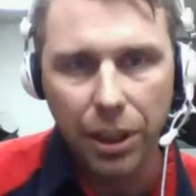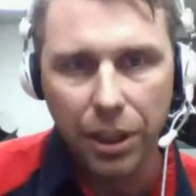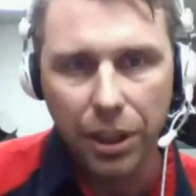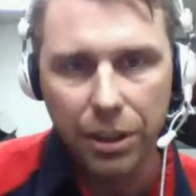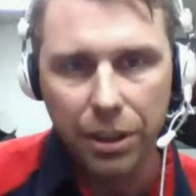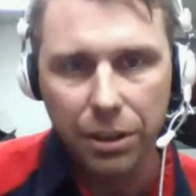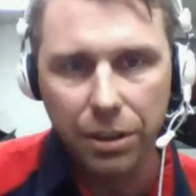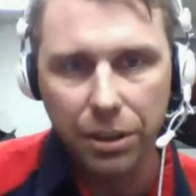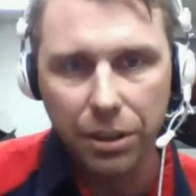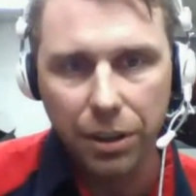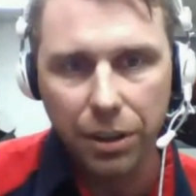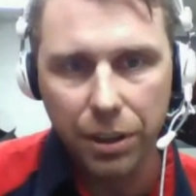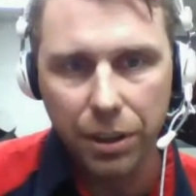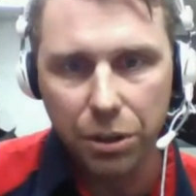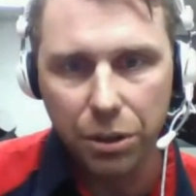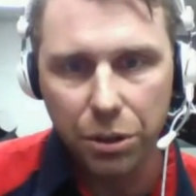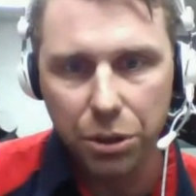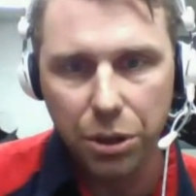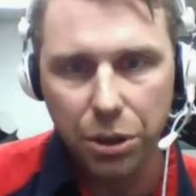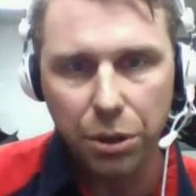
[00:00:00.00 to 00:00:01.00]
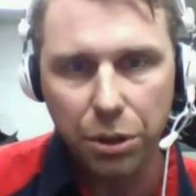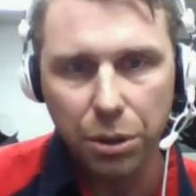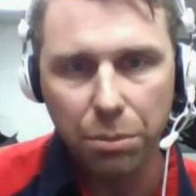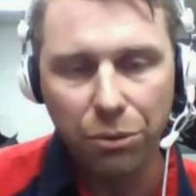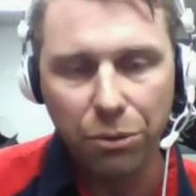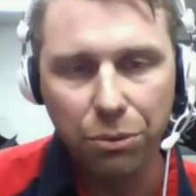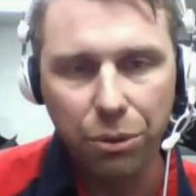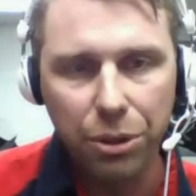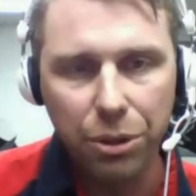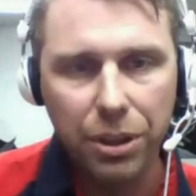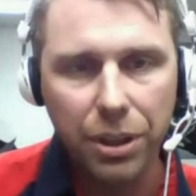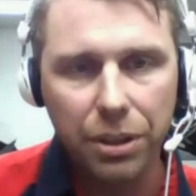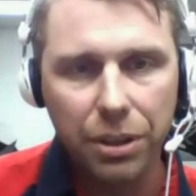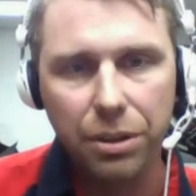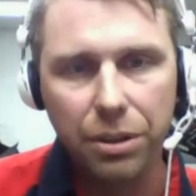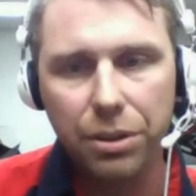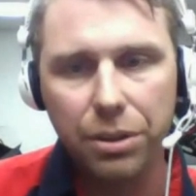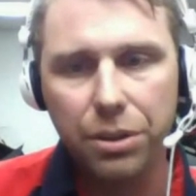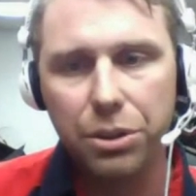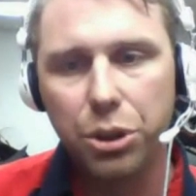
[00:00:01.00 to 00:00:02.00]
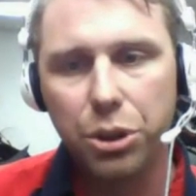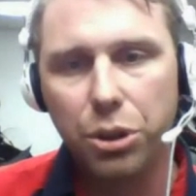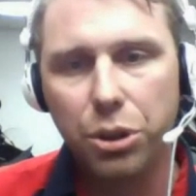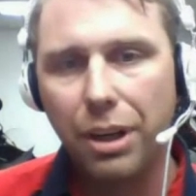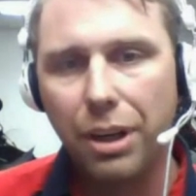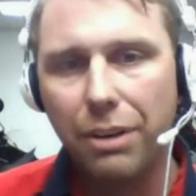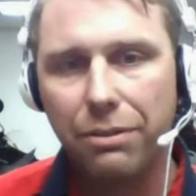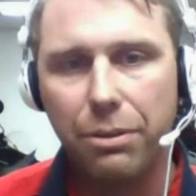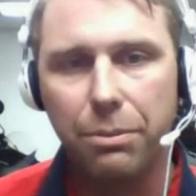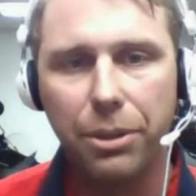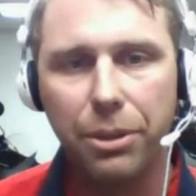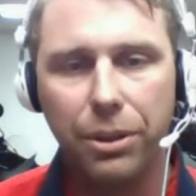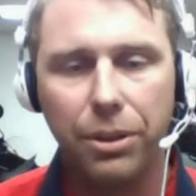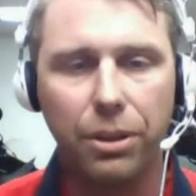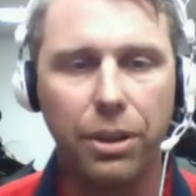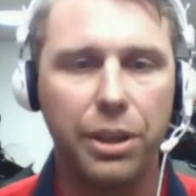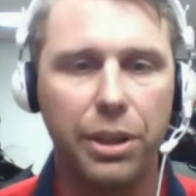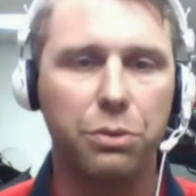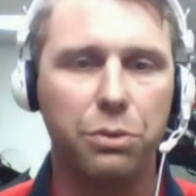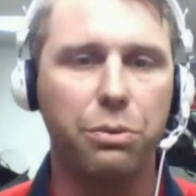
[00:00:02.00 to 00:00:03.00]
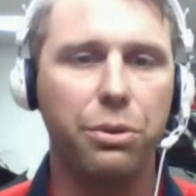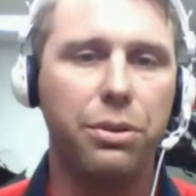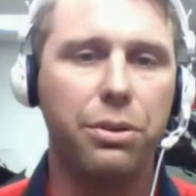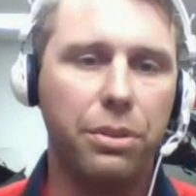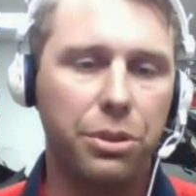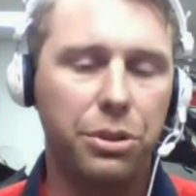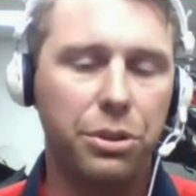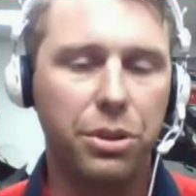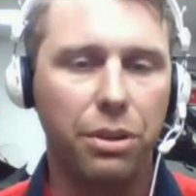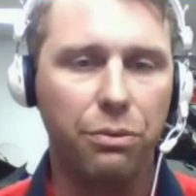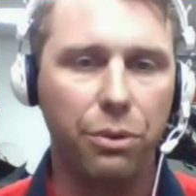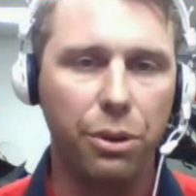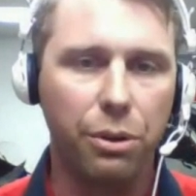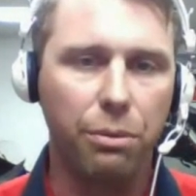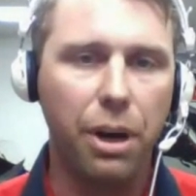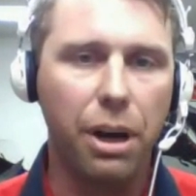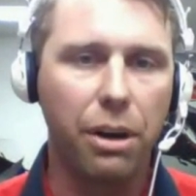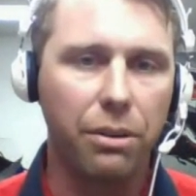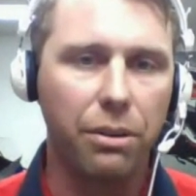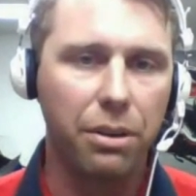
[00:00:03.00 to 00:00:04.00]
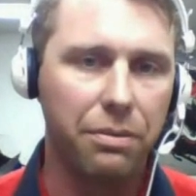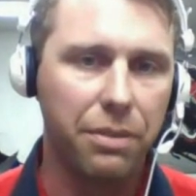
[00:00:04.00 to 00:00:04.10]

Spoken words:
And the other thing you should do before you get there is try and familiarize yourself with the route.